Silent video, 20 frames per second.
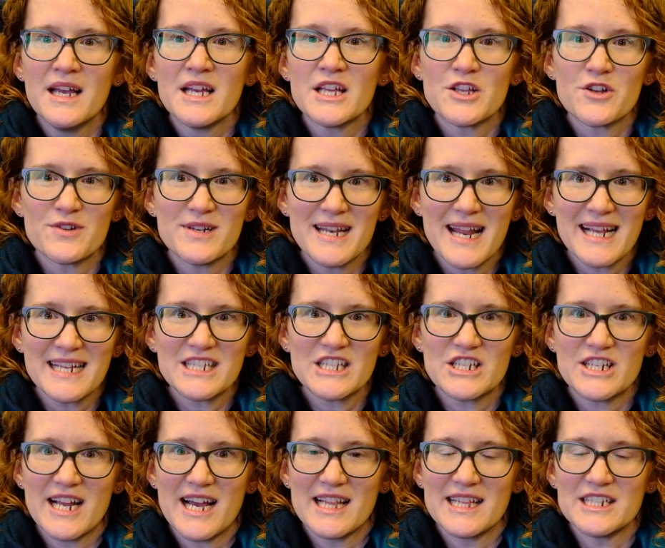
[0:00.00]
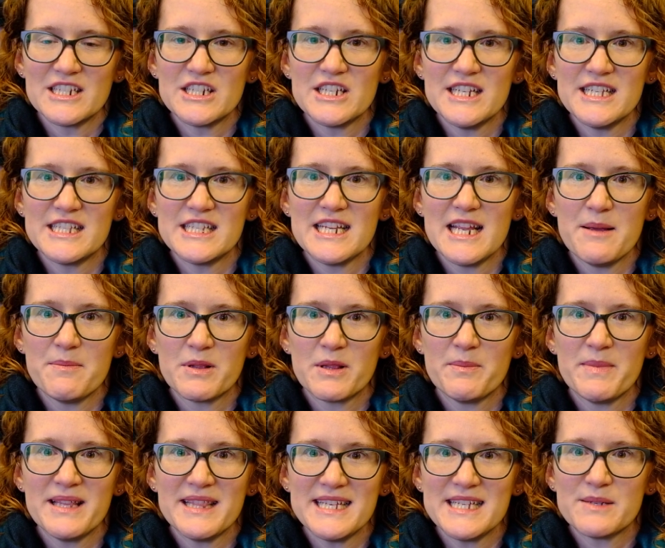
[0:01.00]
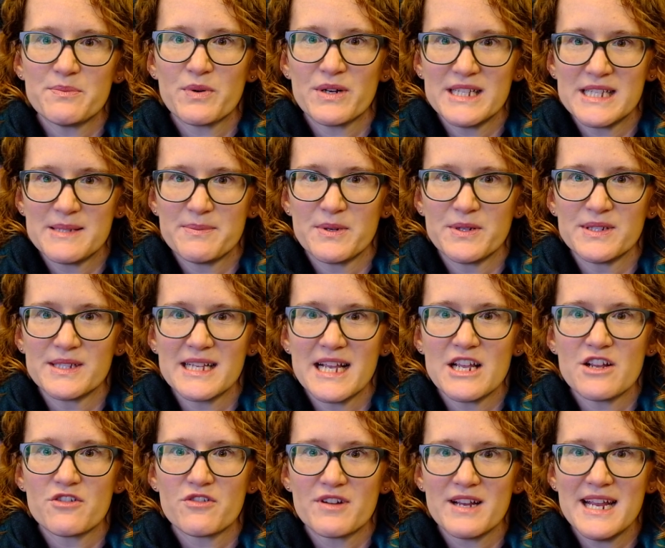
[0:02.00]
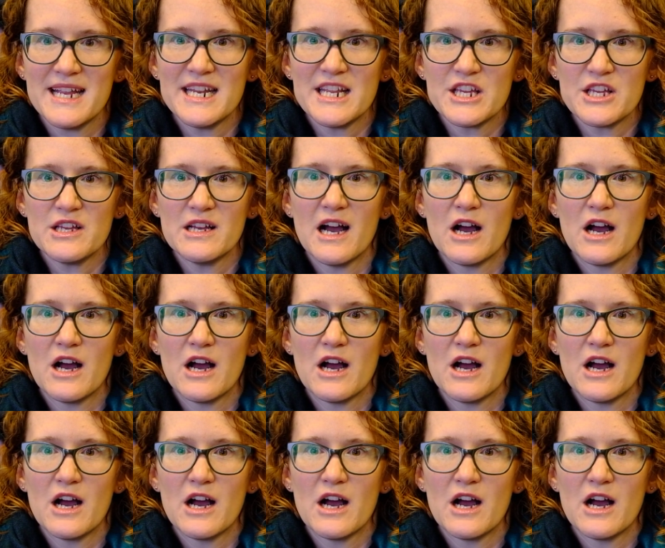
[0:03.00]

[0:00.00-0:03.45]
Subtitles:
Your next challenge is to implement these principles in creating